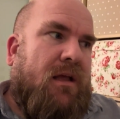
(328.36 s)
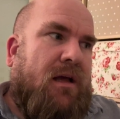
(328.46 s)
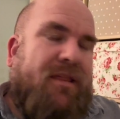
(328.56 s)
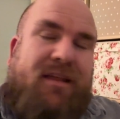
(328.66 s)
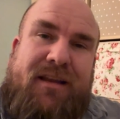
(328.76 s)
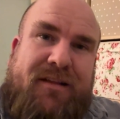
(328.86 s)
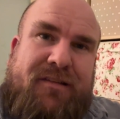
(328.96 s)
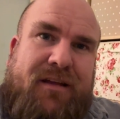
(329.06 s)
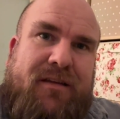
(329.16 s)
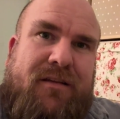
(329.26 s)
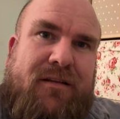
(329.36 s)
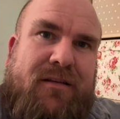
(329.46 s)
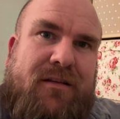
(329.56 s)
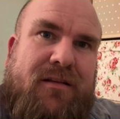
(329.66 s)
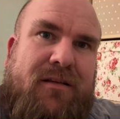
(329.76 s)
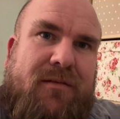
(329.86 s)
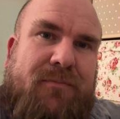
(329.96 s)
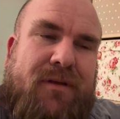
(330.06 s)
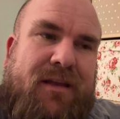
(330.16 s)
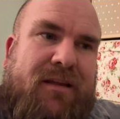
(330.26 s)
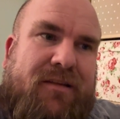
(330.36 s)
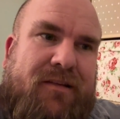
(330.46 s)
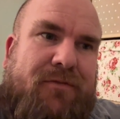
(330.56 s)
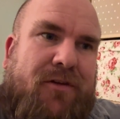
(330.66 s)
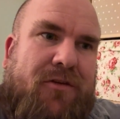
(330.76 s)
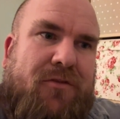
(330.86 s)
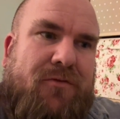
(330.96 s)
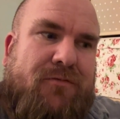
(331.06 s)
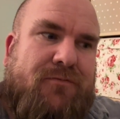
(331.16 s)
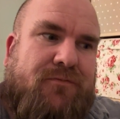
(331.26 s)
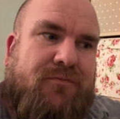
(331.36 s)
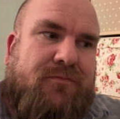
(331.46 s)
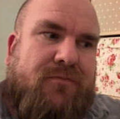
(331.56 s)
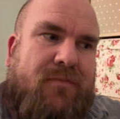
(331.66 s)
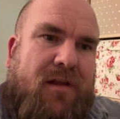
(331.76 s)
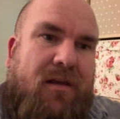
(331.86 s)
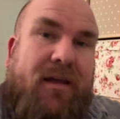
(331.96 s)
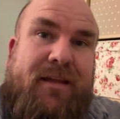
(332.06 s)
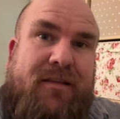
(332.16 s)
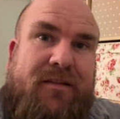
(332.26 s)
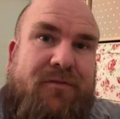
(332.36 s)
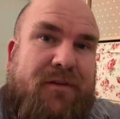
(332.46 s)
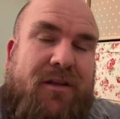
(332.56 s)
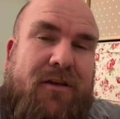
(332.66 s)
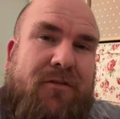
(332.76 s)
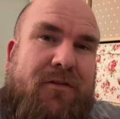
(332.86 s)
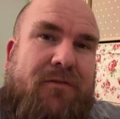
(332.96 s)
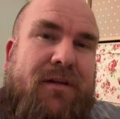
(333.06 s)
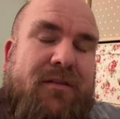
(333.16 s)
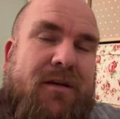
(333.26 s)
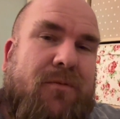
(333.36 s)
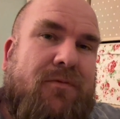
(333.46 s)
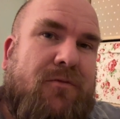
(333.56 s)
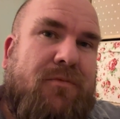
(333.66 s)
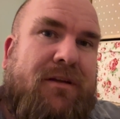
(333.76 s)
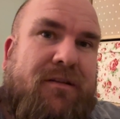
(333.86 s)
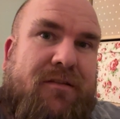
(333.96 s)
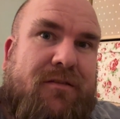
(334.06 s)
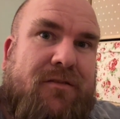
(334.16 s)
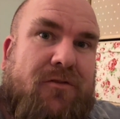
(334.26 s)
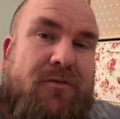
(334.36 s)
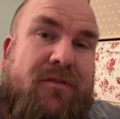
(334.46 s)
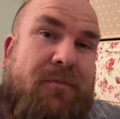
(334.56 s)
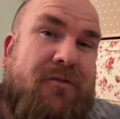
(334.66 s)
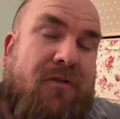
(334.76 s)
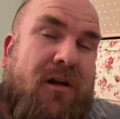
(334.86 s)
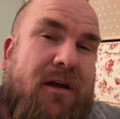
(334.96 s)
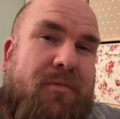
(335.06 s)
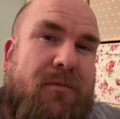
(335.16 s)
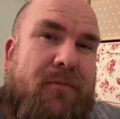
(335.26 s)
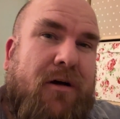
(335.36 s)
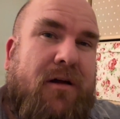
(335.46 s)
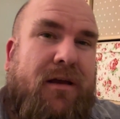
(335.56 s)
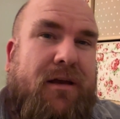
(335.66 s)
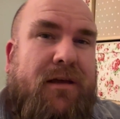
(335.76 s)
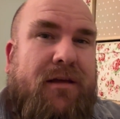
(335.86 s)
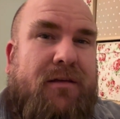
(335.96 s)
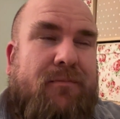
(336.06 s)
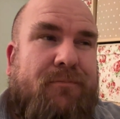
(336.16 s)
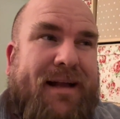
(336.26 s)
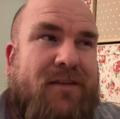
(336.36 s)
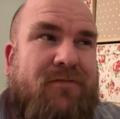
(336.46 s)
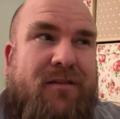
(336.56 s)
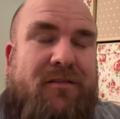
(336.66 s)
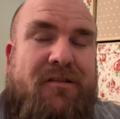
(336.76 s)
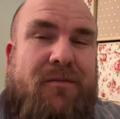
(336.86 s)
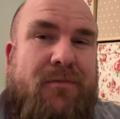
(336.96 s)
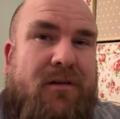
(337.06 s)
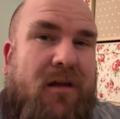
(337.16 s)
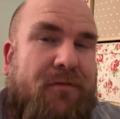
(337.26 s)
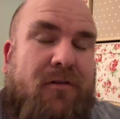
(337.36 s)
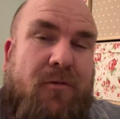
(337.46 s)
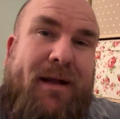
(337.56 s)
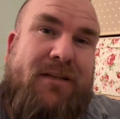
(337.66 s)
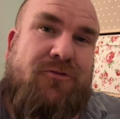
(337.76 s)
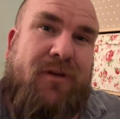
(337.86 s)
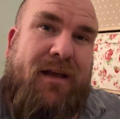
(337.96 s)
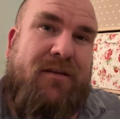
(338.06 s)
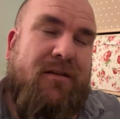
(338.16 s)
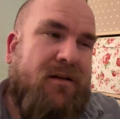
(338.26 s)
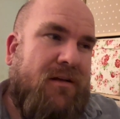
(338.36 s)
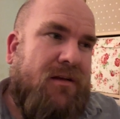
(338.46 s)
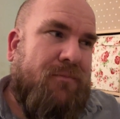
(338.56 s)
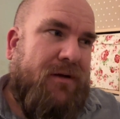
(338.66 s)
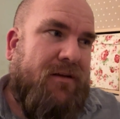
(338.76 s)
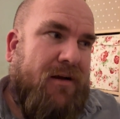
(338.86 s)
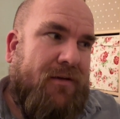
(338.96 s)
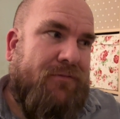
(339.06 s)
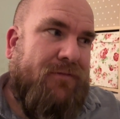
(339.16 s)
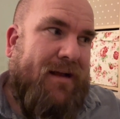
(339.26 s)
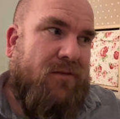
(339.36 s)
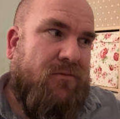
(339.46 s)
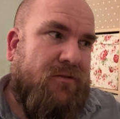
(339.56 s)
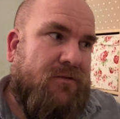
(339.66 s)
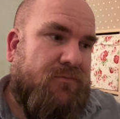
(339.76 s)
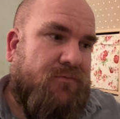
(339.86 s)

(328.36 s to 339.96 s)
I think that's it. Please, if you've liked this video and you found it helpful, please sort of subscribe. My background is I'm a lifelong petrolhead, but I found